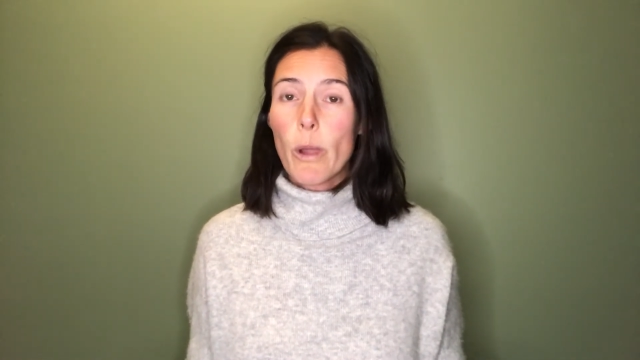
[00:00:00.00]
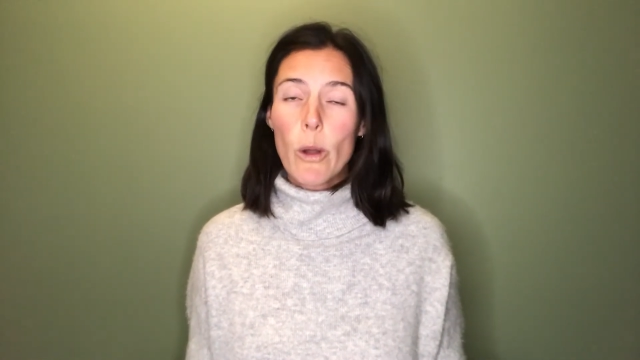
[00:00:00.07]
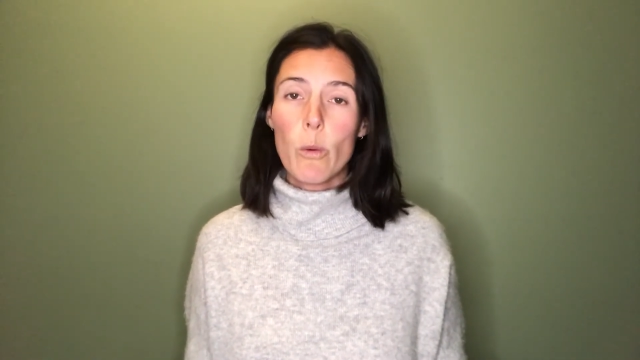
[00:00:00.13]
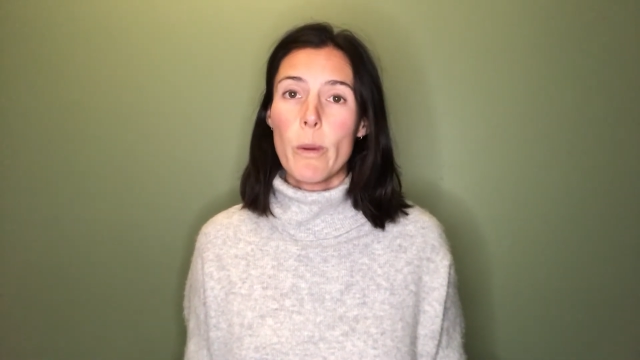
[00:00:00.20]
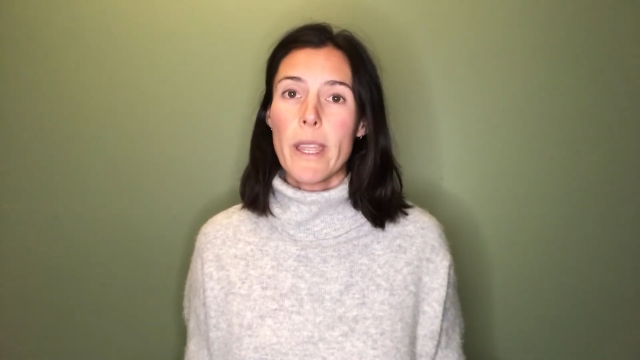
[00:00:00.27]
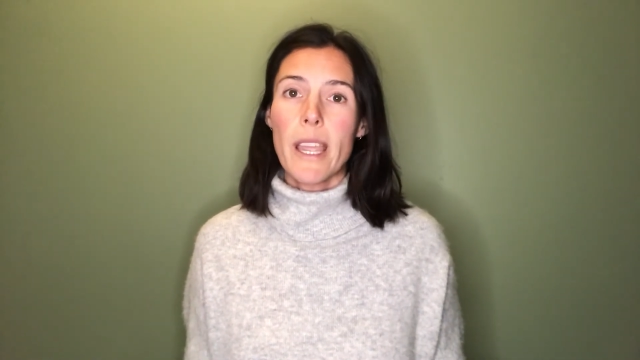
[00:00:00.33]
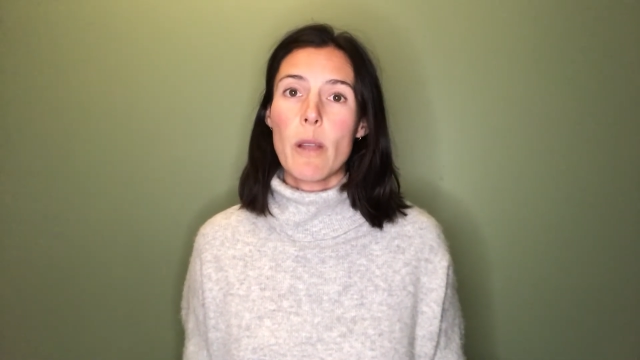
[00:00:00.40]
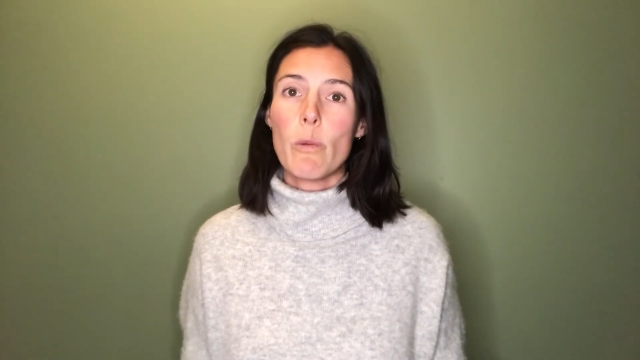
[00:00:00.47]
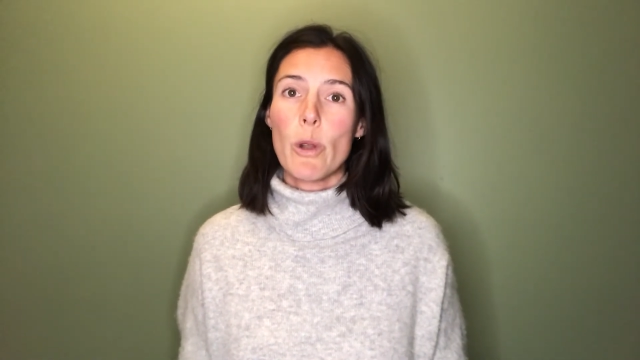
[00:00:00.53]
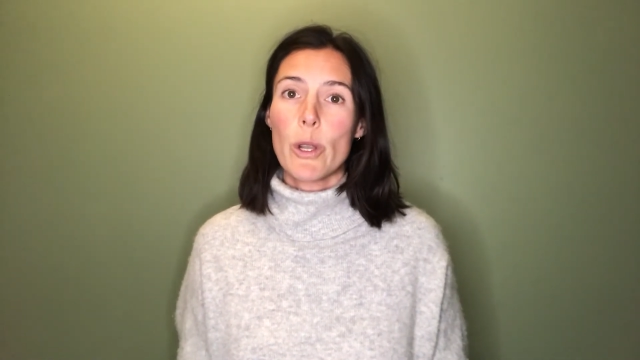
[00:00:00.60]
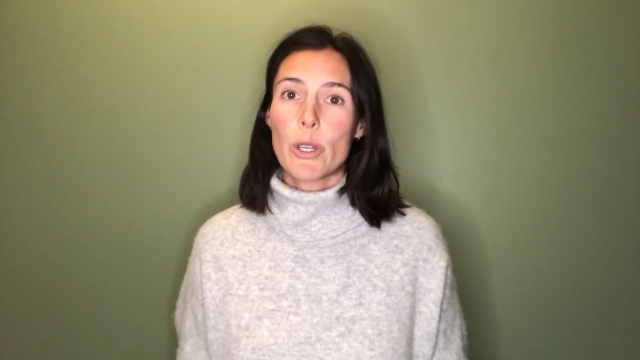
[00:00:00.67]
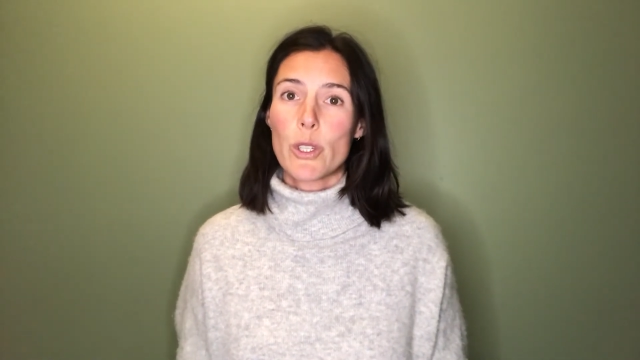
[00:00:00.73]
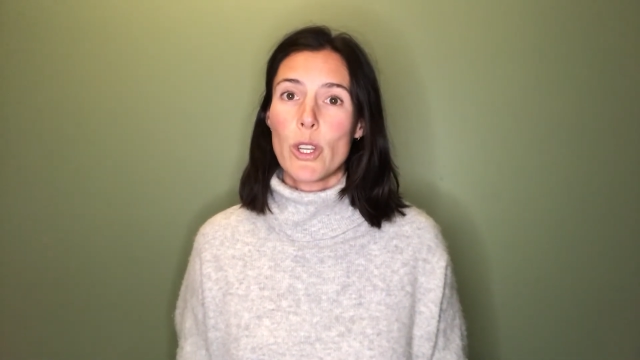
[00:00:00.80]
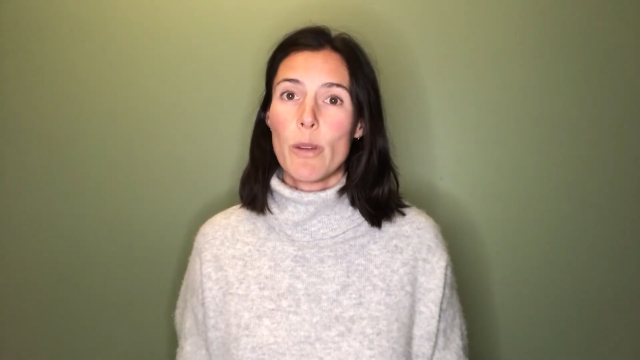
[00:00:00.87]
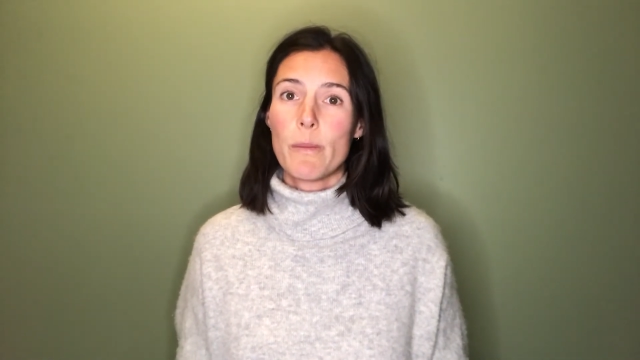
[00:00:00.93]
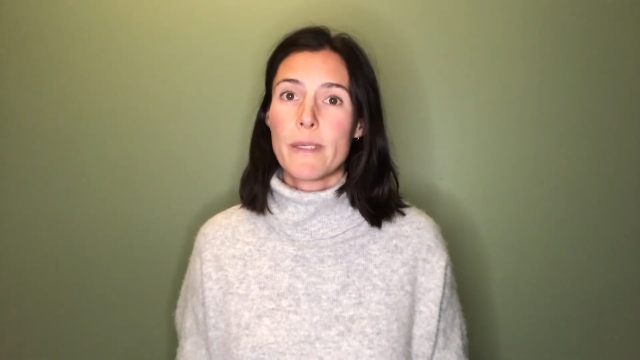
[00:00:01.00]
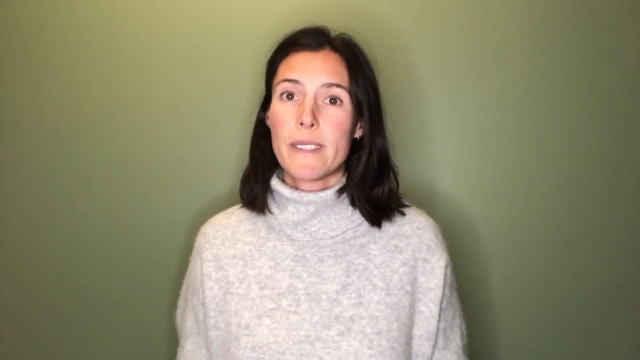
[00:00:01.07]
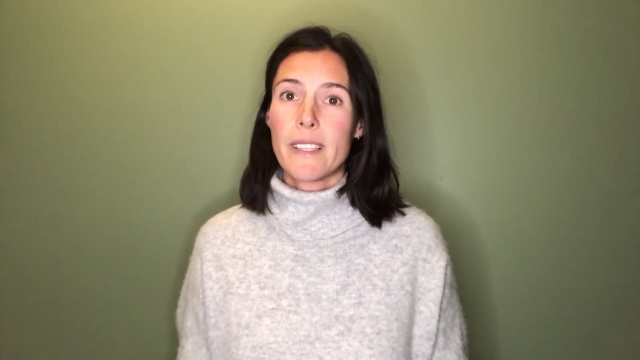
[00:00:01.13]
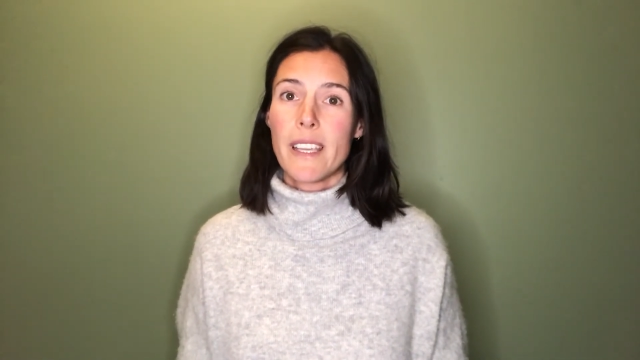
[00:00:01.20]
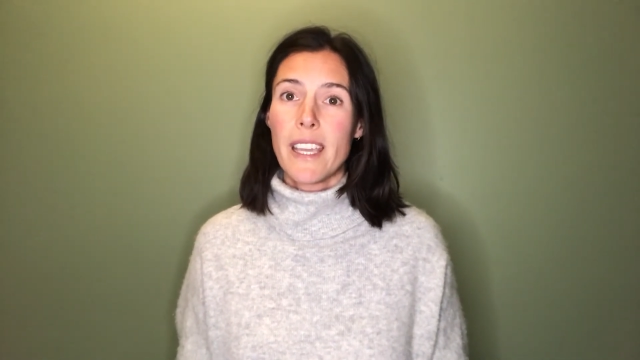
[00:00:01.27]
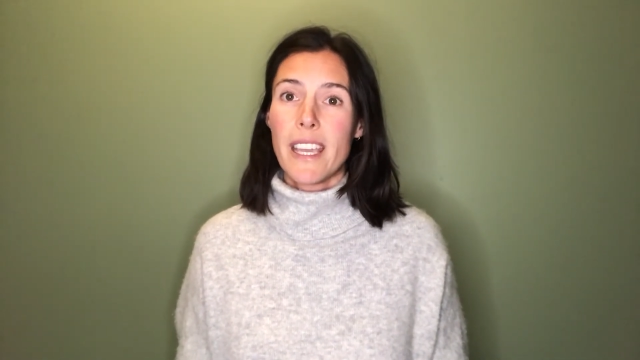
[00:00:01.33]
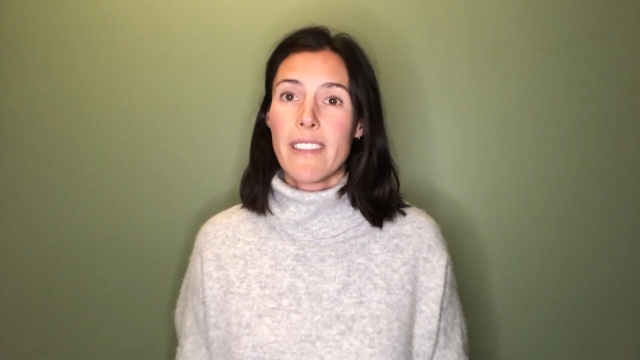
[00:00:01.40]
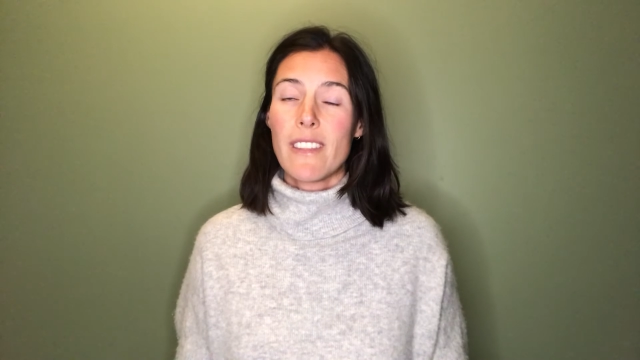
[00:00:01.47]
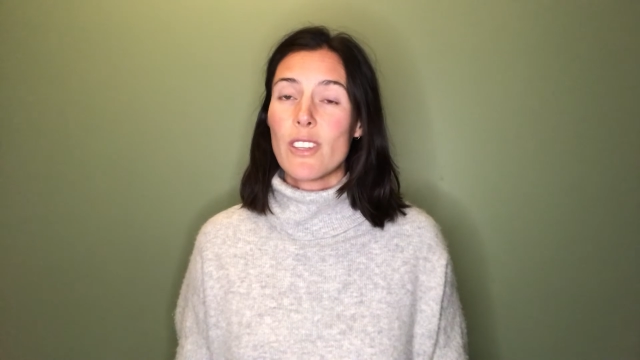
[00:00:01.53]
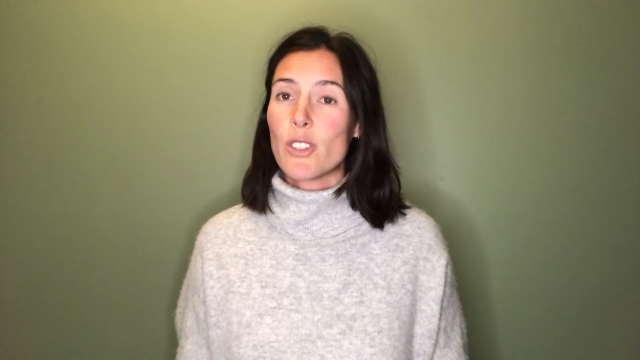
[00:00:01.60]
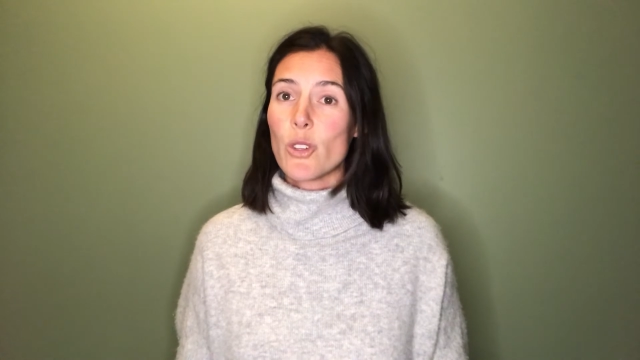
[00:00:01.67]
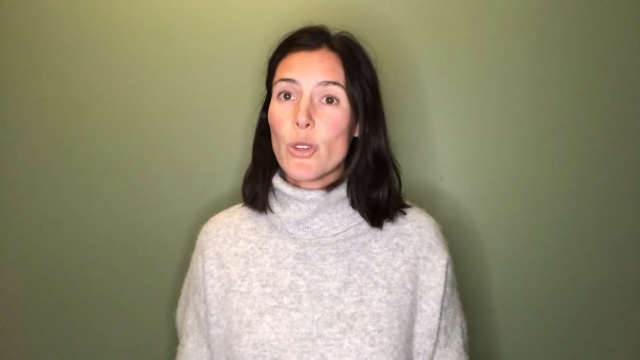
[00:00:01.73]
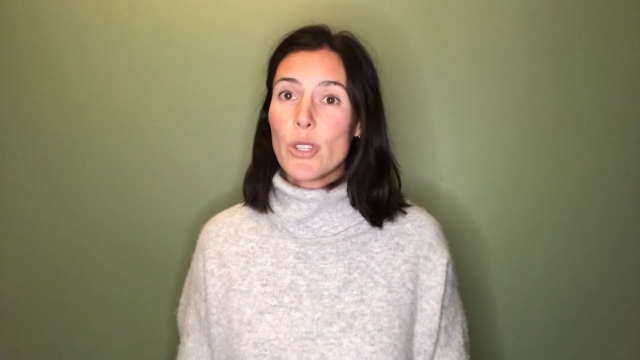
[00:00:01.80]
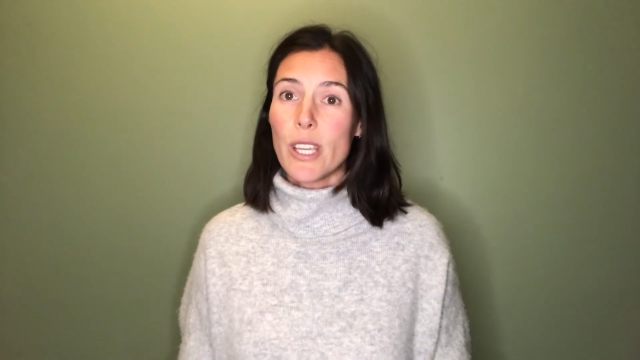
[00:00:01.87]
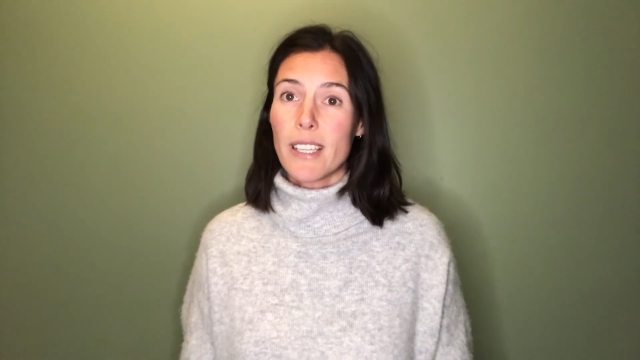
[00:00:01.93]
wellbeing workshops that
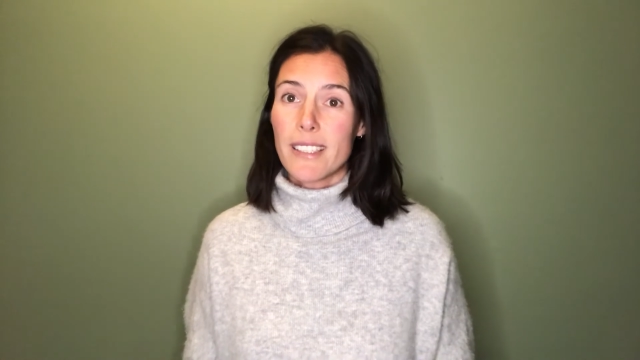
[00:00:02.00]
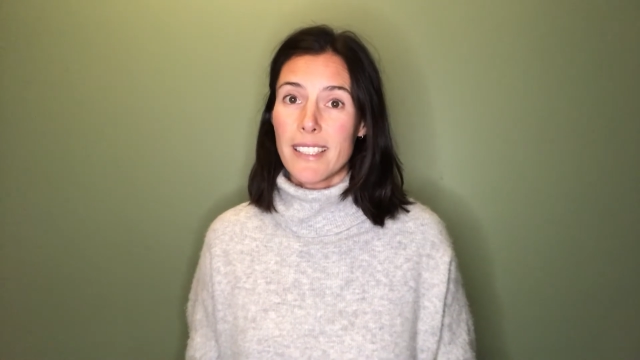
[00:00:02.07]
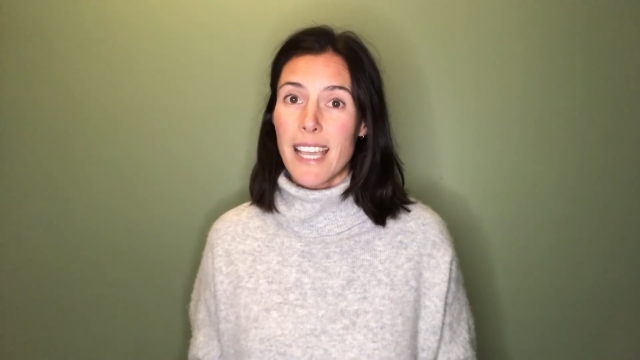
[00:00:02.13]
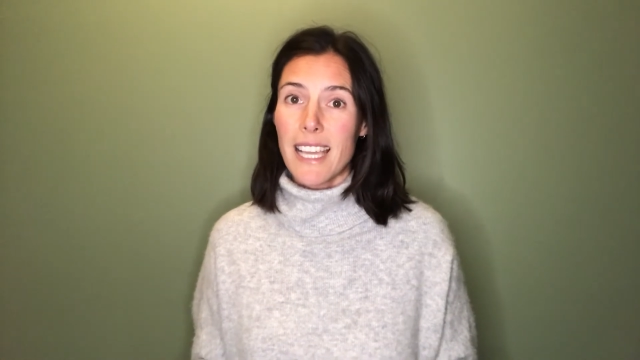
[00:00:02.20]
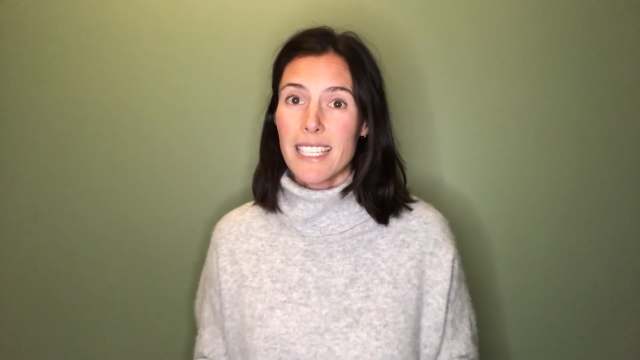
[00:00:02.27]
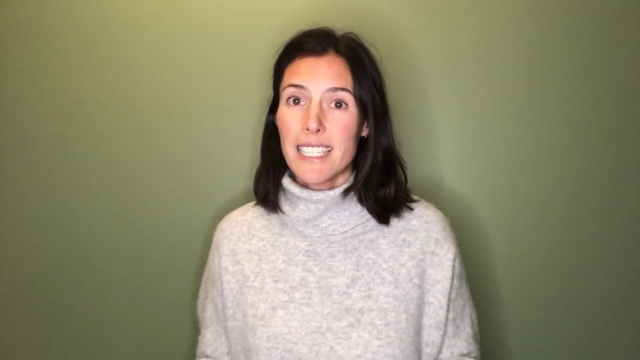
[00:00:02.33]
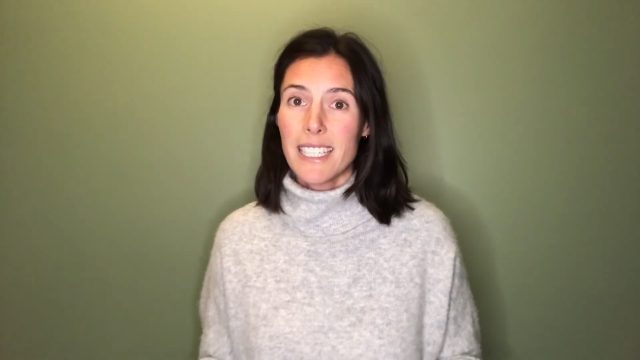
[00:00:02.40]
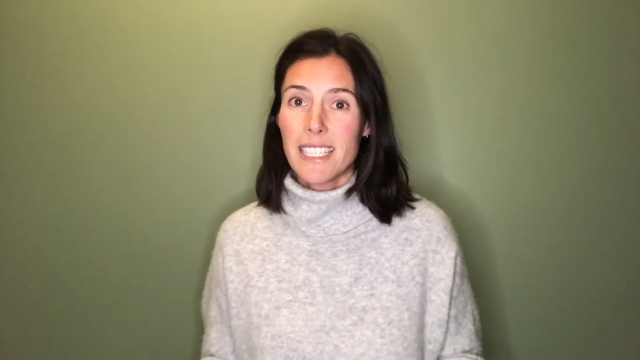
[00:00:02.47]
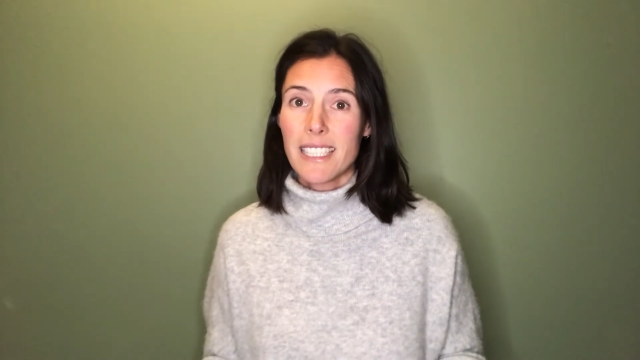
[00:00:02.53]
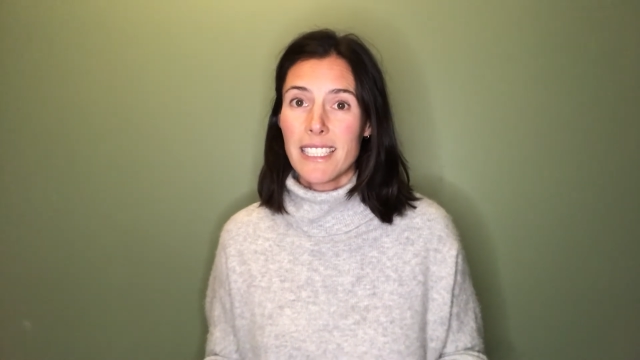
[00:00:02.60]
do just that.